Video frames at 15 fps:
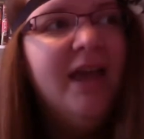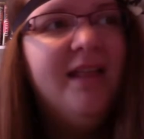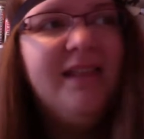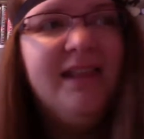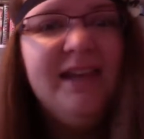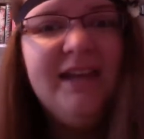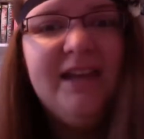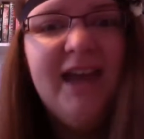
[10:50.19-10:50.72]

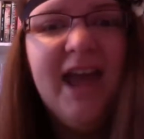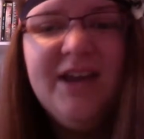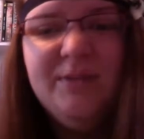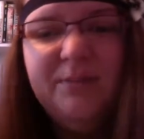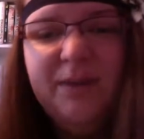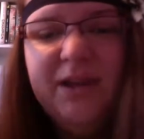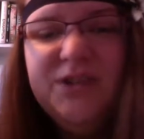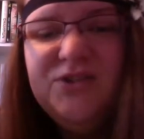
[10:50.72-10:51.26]
Like, I
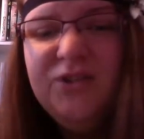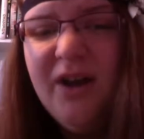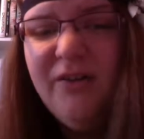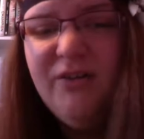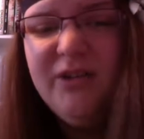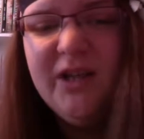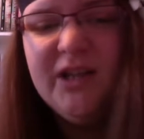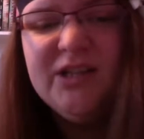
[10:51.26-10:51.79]
can picture
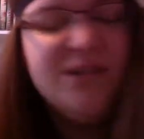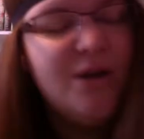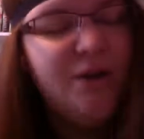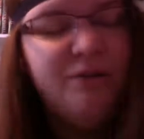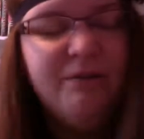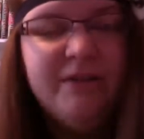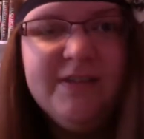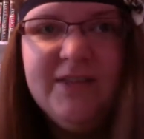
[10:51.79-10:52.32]
everything so
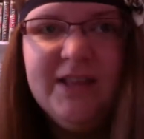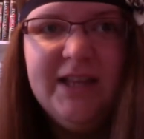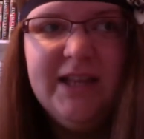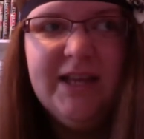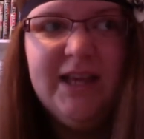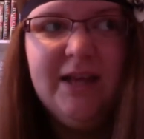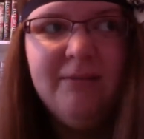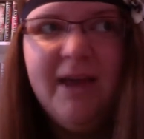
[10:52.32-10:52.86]

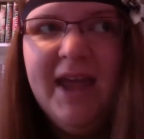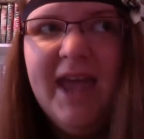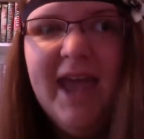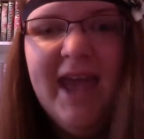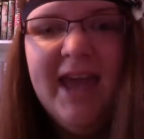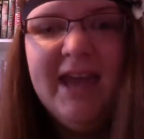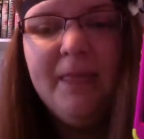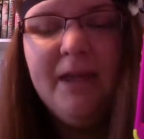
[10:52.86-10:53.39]
vividly in my
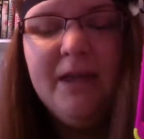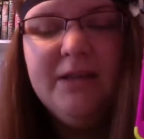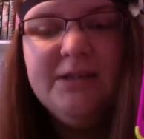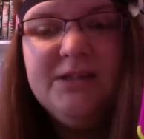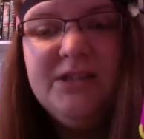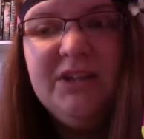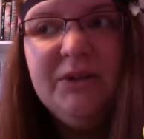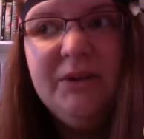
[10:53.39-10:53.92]
head. And
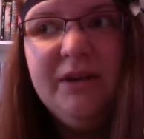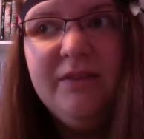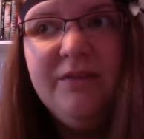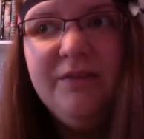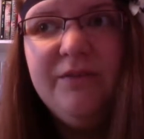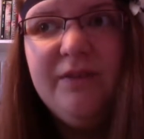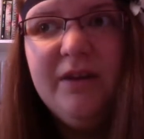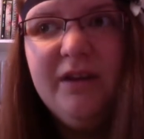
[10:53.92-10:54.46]
so
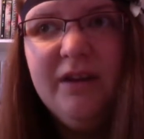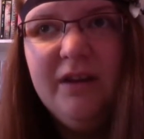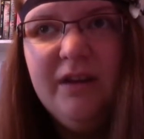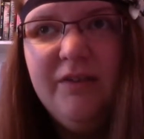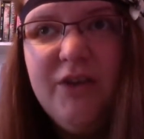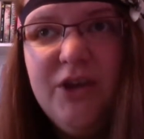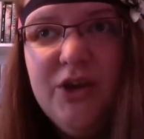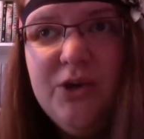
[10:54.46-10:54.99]
if
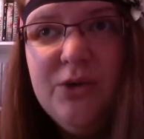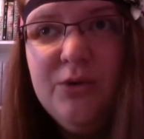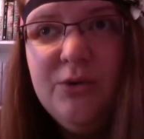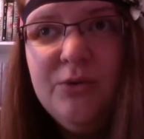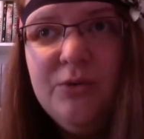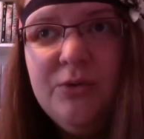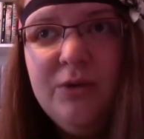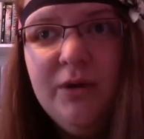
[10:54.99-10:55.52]

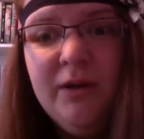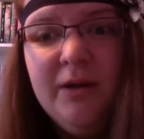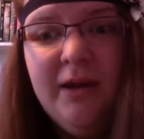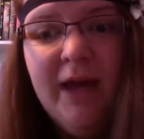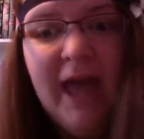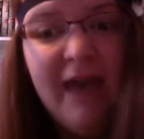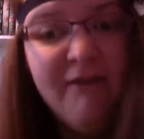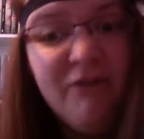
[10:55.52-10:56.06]
you
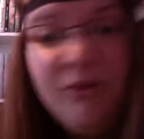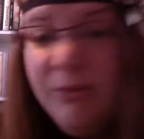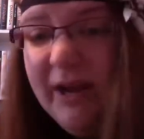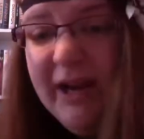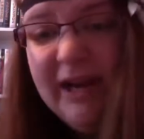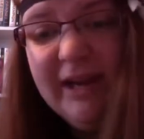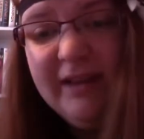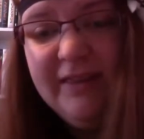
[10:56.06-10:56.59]
haven't
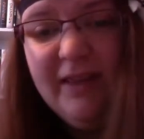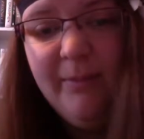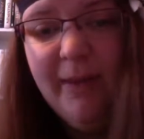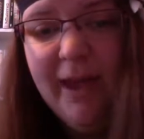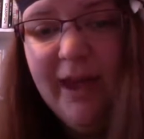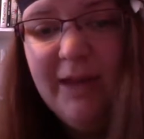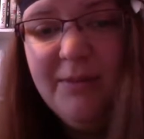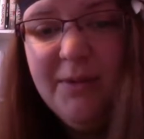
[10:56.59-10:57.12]
read anything
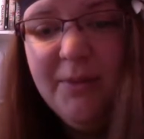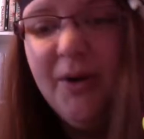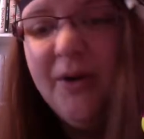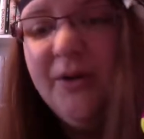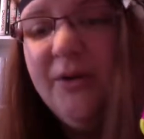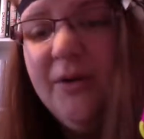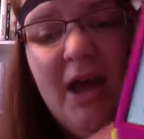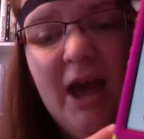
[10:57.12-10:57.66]
by Amy
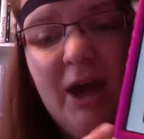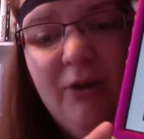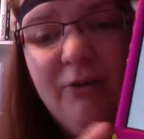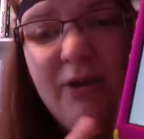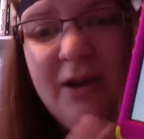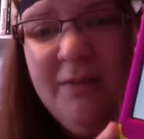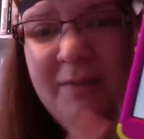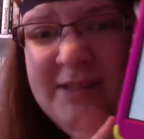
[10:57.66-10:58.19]
Bartle, I would
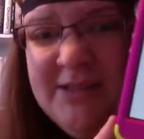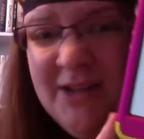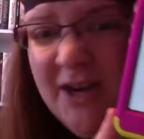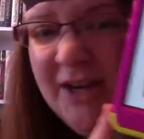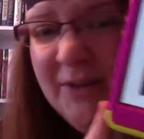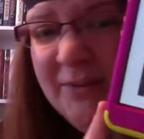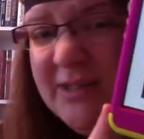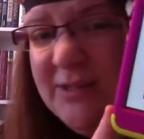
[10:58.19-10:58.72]
recommend
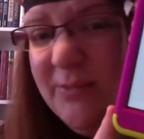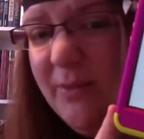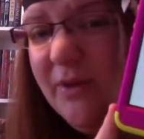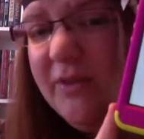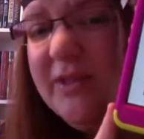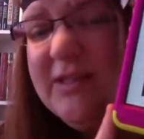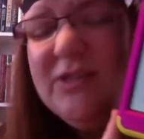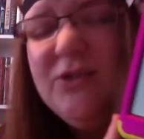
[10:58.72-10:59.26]
starting with this
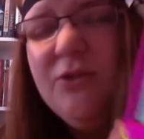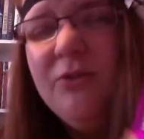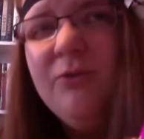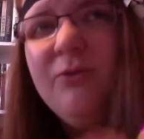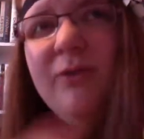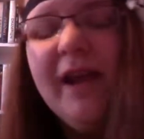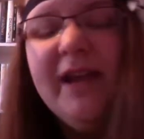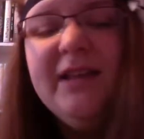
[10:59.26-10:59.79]
book. This is
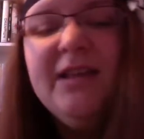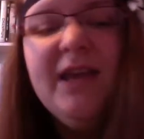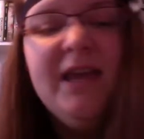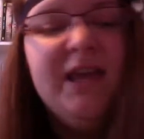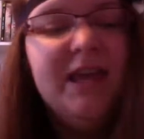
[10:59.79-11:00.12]
great.